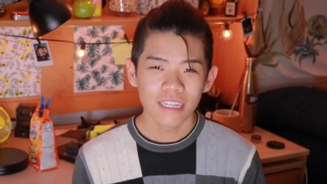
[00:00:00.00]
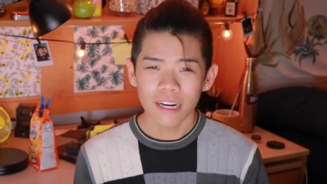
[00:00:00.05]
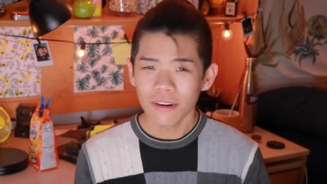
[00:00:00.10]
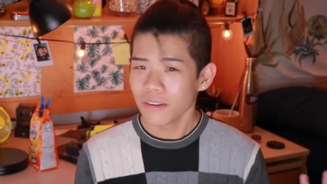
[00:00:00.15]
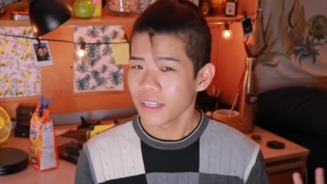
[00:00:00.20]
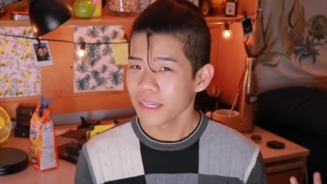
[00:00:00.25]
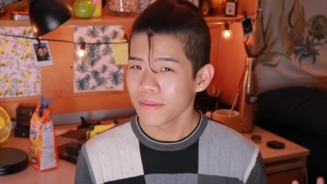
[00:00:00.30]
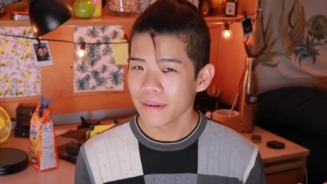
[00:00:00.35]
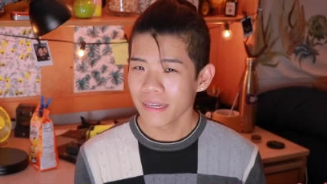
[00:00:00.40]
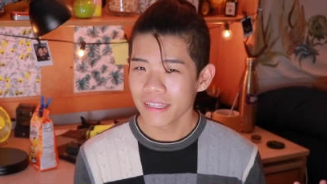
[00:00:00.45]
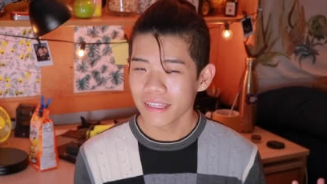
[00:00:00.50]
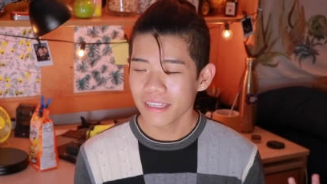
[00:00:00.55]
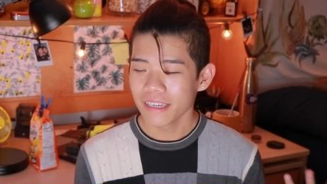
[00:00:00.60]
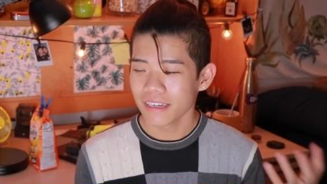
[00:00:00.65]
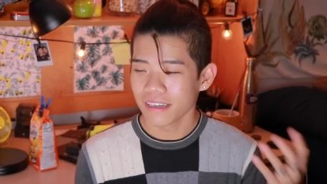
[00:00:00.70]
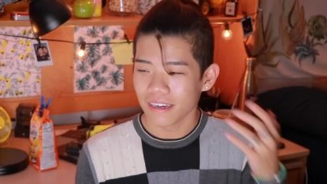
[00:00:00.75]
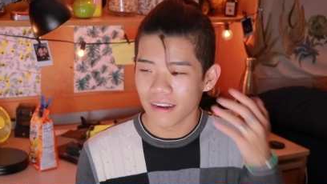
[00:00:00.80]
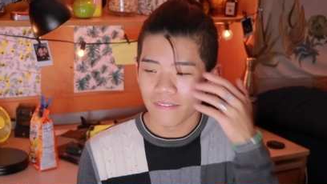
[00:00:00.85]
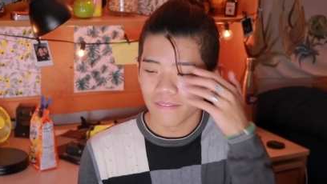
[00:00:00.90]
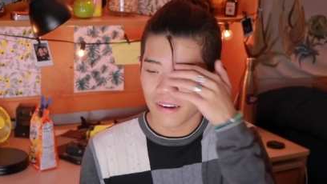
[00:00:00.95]
Not really my
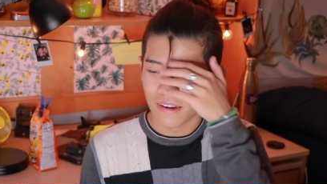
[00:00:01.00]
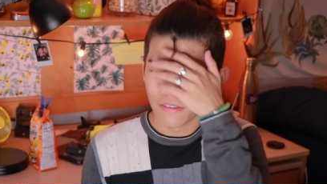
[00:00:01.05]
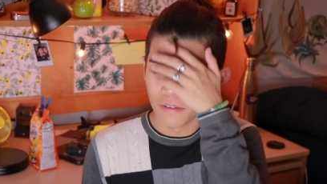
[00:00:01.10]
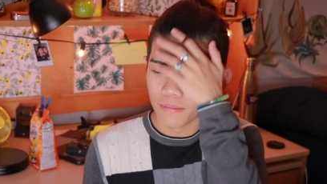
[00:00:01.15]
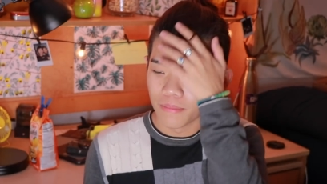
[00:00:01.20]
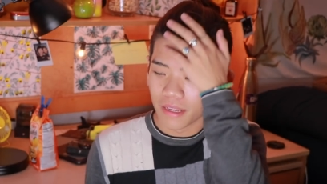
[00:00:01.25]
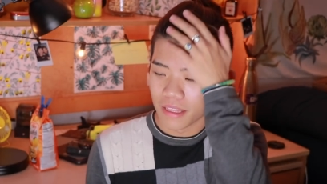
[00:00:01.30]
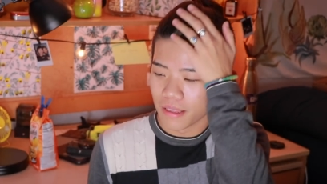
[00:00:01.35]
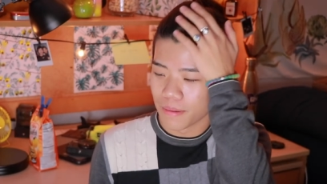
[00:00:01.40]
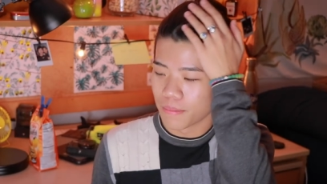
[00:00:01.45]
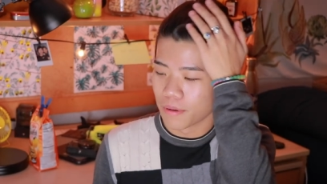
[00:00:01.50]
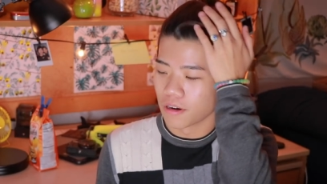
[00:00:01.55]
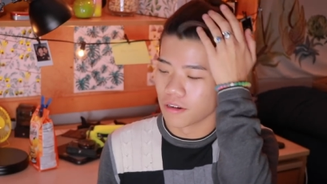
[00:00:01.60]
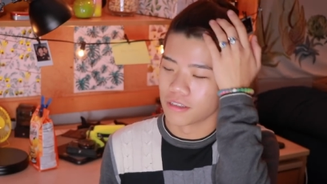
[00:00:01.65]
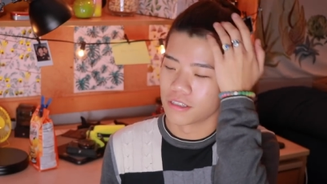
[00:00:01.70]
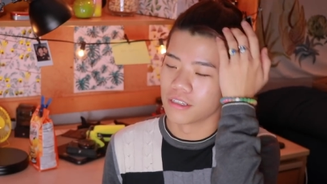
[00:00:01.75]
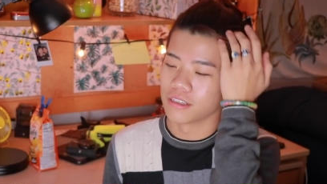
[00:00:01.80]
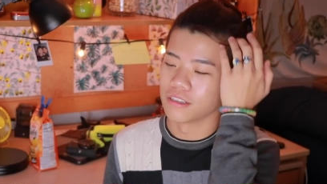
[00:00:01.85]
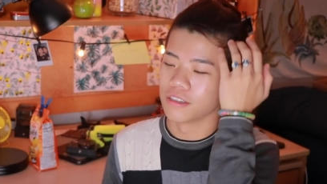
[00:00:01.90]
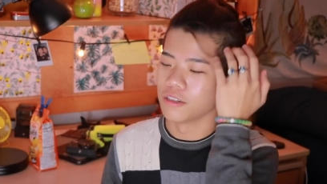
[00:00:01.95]
thing. I've never been the
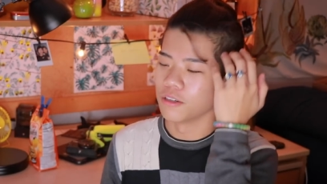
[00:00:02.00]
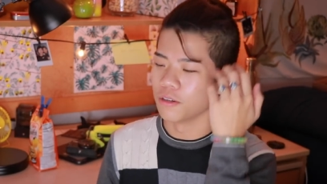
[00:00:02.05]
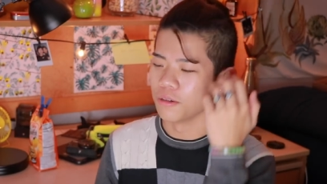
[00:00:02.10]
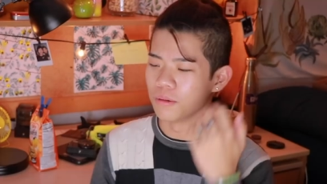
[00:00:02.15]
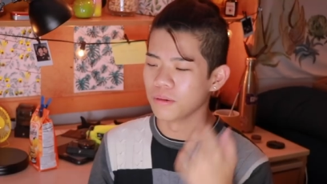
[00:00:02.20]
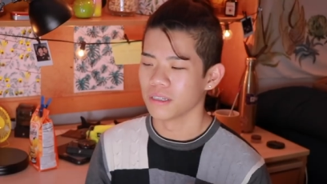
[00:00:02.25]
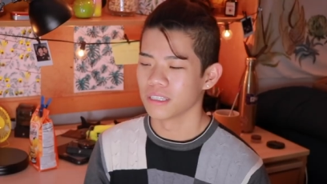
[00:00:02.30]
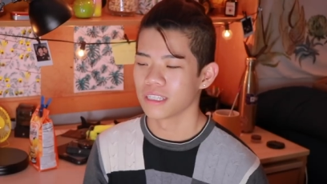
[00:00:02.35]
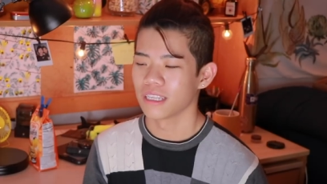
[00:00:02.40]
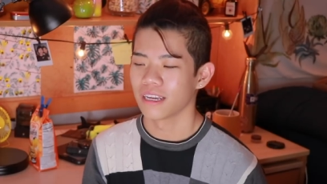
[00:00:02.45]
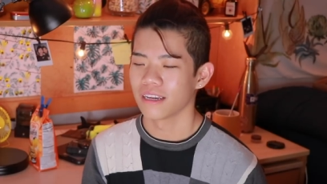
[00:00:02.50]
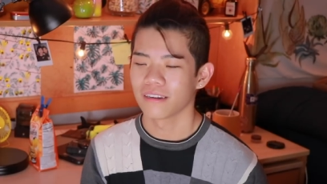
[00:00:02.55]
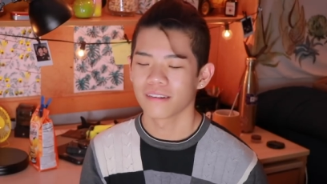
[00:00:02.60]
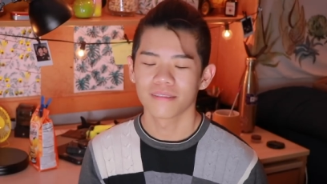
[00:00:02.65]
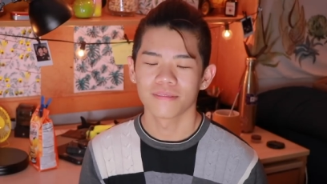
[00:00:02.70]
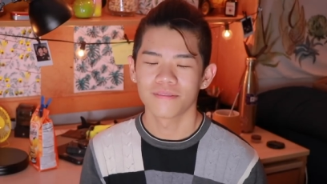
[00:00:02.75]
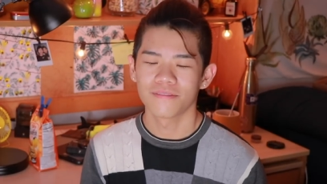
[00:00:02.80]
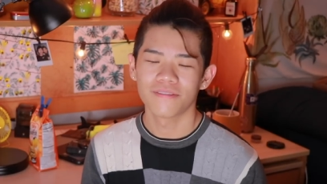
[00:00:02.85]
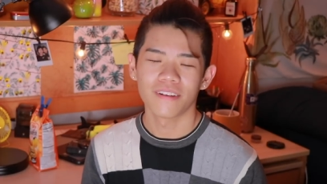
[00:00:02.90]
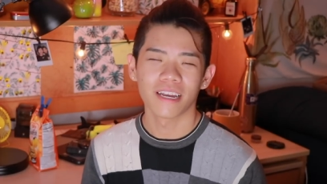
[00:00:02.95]
person who is like,
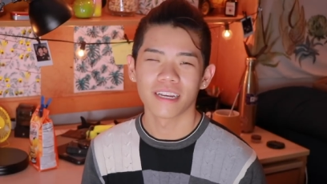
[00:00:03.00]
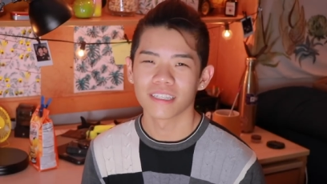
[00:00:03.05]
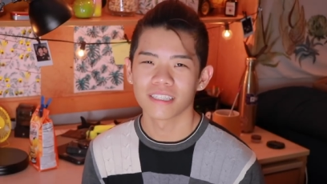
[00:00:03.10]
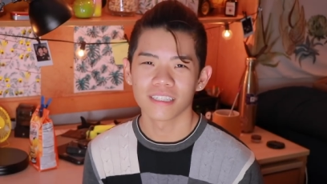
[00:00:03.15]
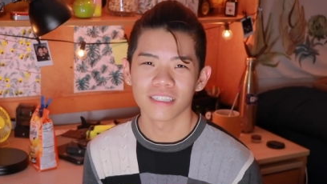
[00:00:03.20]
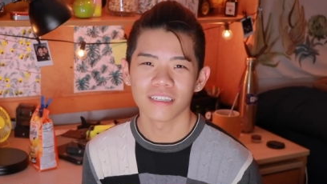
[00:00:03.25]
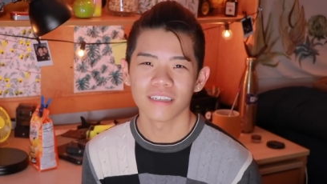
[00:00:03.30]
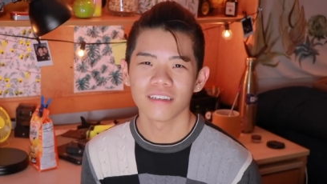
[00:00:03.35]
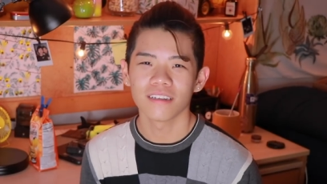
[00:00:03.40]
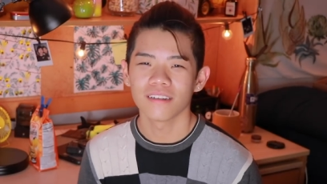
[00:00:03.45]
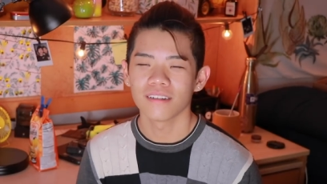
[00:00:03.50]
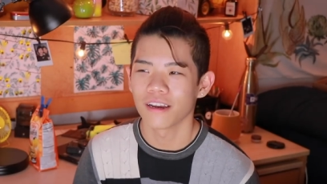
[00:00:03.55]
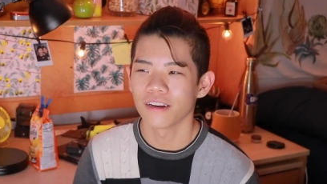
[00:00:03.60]
fancy.